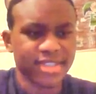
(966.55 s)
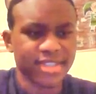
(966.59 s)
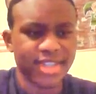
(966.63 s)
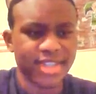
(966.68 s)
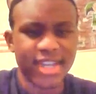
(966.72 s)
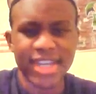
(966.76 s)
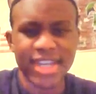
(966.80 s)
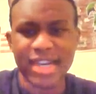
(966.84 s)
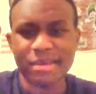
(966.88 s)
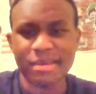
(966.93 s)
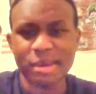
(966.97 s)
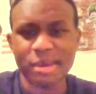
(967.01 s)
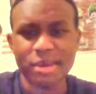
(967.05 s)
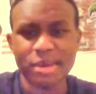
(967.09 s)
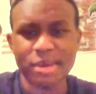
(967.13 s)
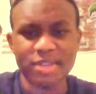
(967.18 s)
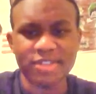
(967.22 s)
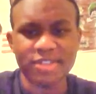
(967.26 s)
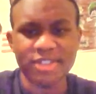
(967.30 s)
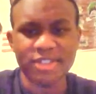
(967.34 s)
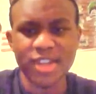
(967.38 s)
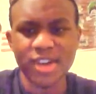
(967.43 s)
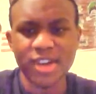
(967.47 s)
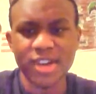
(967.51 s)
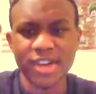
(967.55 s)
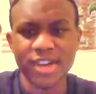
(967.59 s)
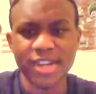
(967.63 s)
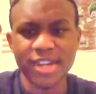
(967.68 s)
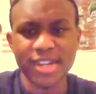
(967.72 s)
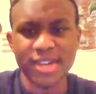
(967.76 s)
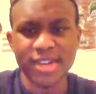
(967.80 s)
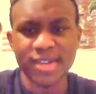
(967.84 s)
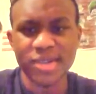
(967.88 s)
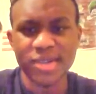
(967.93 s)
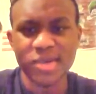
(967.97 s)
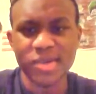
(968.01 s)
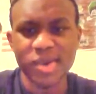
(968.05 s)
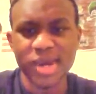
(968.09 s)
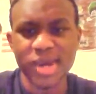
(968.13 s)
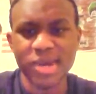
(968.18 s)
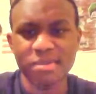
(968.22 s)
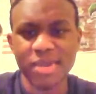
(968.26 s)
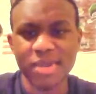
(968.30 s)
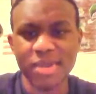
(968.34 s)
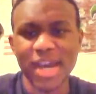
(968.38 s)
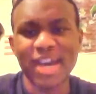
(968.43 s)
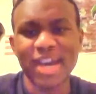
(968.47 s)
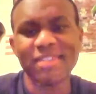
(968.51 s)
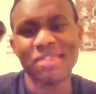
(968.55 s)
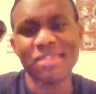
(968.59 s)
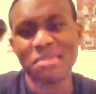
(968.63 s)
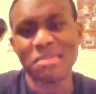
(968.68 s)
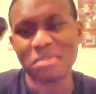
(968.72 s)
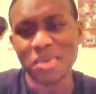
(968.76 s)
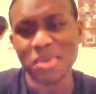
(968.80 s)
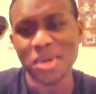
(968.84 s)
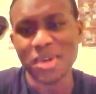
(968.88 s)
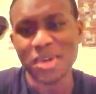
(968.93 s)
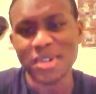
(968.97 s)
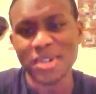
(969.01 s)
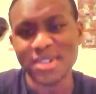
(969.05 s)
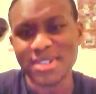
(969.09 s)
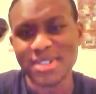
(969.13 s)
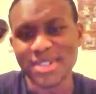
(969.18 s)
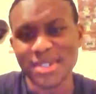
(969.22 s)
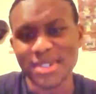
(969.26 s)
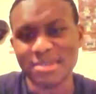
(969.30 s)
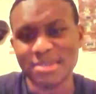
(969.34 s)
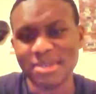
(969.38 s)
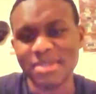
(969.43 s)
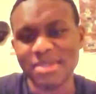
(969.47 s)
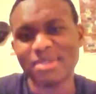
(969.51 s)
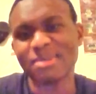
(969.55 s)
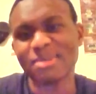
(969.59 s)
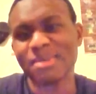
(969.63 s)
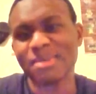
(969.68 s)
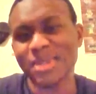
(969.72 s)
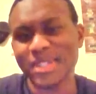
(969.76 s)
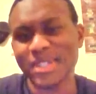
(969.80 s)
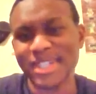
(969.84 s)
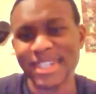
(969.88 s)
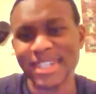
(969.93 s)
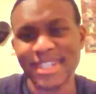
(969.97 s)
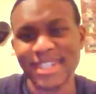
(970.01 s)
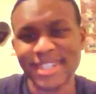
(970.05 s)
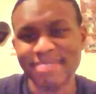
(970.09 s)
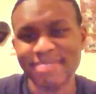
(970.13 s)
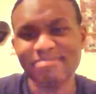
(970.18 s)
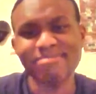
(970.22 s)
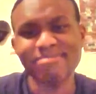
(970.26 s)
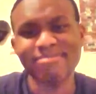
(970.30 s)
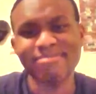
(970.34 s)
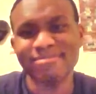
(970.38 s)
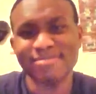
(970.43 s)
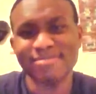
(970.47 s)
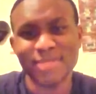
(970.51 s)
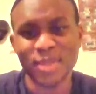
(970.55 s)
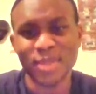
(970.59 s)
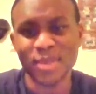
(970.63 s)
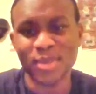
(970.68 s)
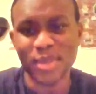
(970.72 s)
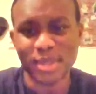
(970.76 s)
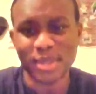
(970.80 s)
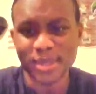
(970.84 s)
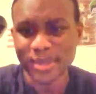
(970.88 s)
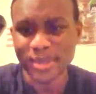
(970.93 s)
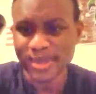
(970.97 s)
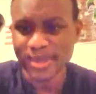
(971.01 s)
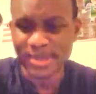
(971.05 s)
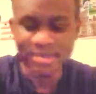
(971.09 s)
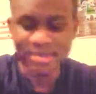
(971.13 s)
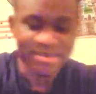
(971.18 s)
heck, I might be vlogging on the way back from work or something one day. Who knows?